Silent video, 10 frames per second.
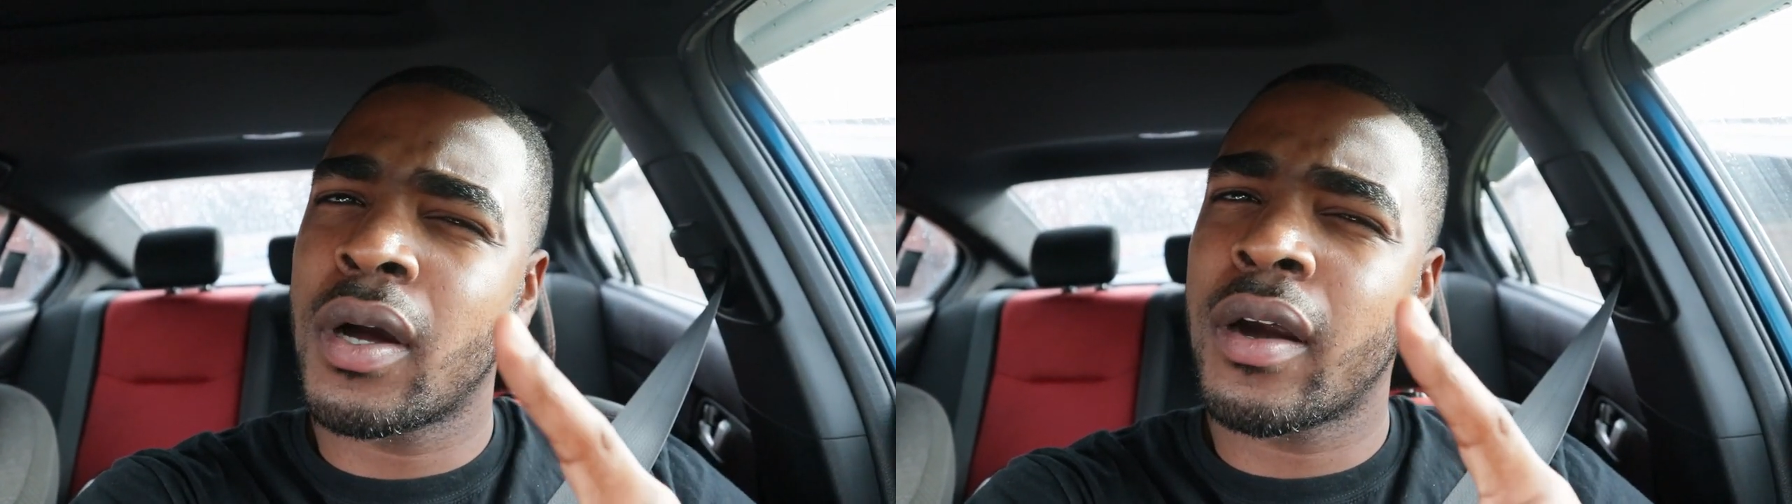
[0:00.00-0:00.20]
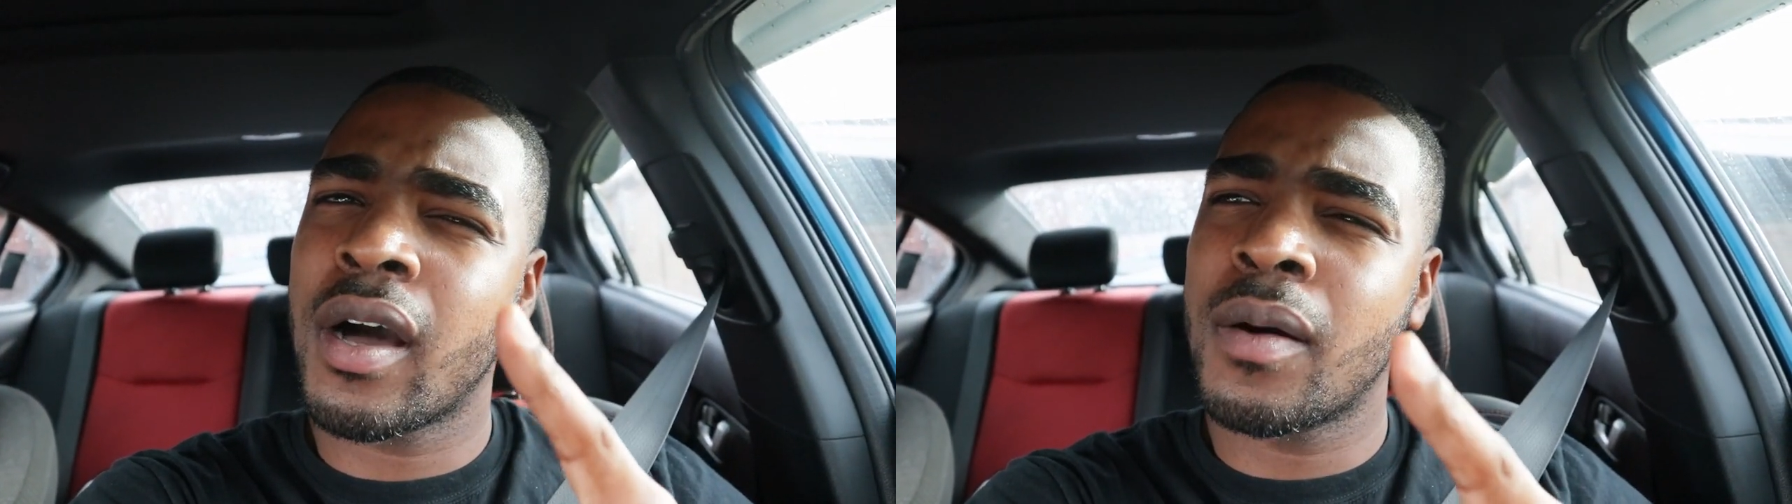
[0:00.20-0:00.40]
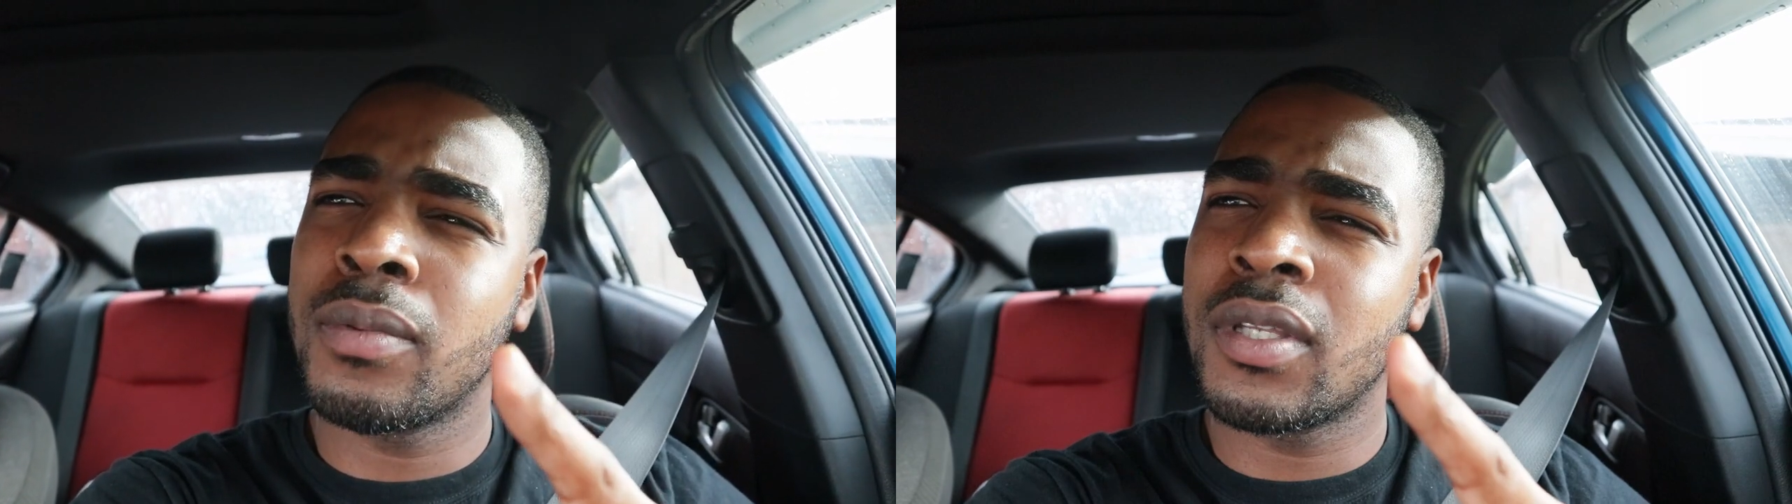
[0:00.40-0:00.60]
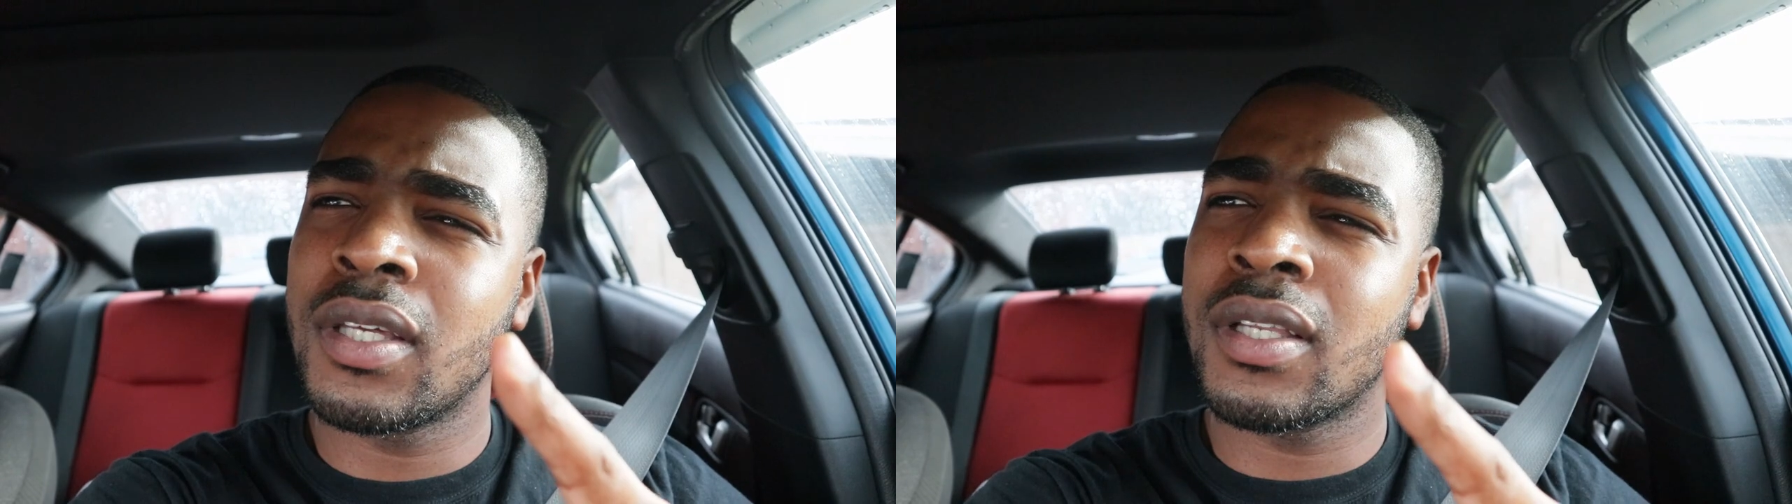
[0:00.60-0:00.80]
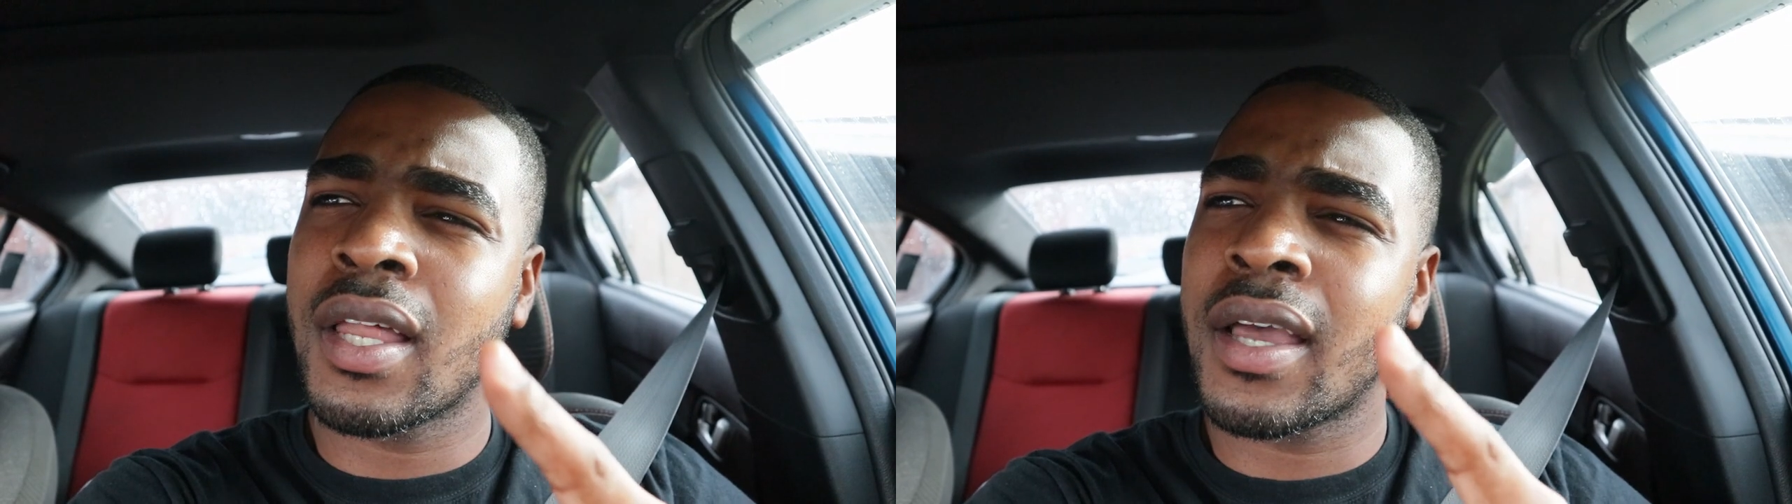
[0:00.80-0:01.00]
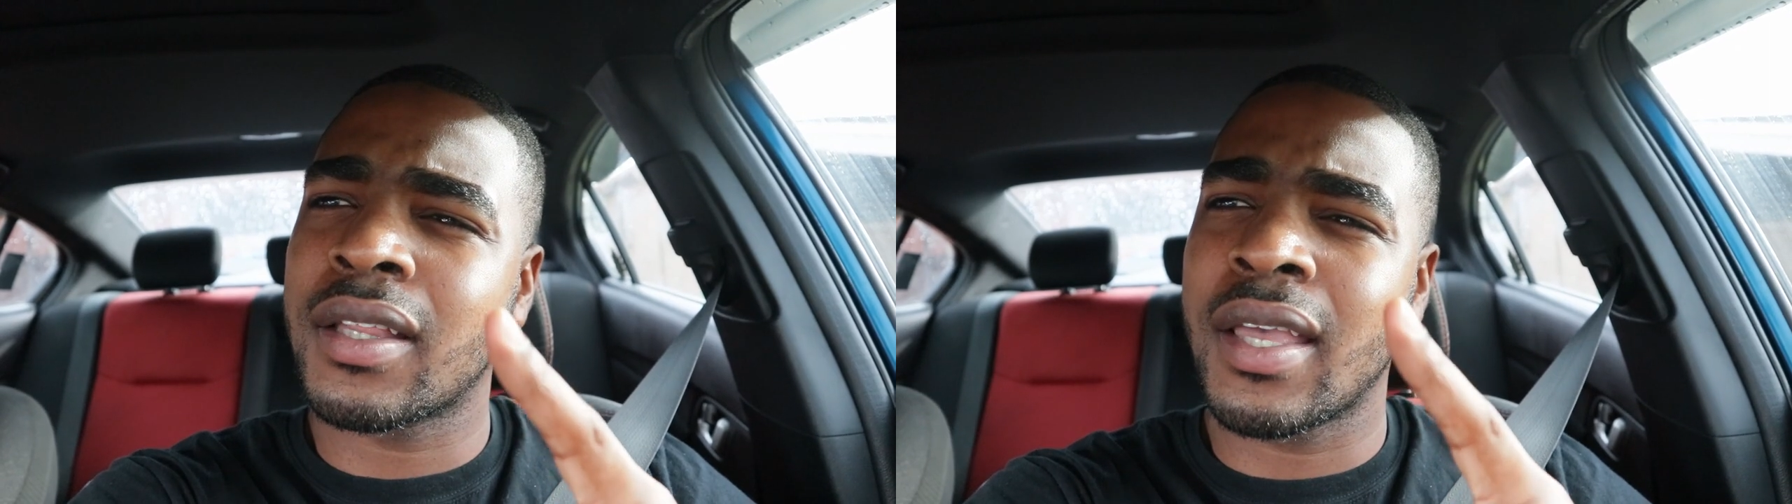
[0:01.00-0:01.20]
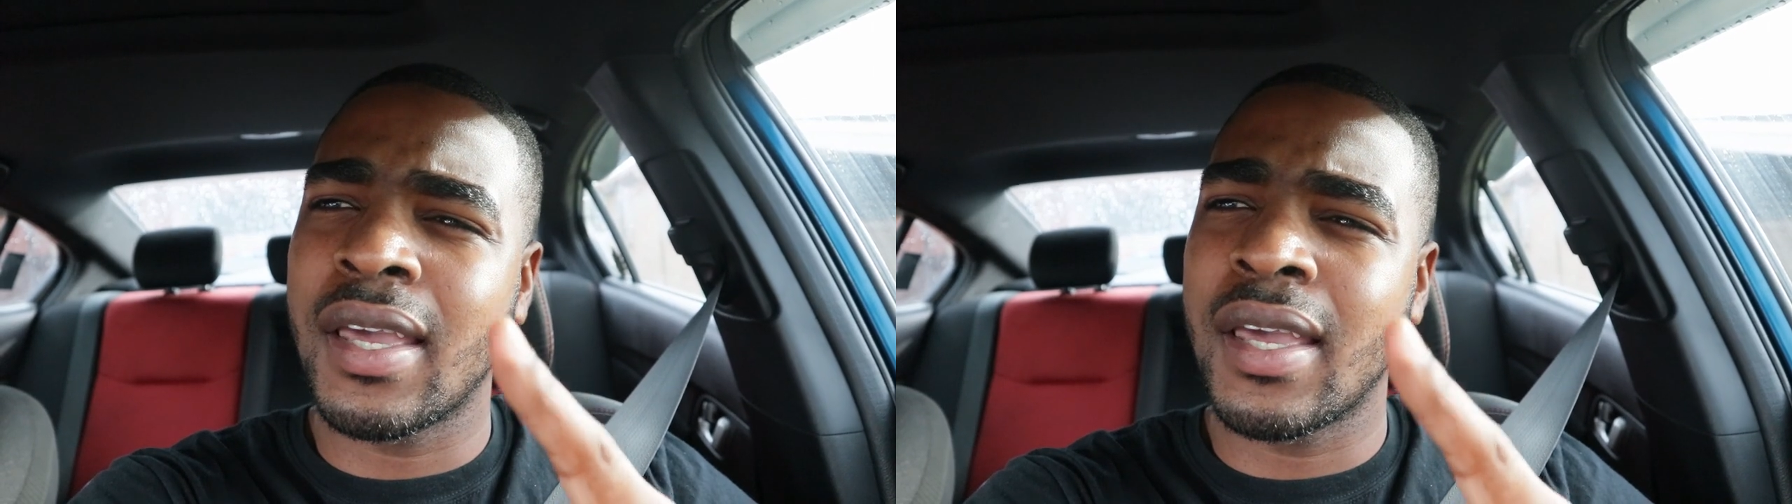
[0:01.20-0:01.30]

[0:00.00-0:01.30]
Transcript: probably like the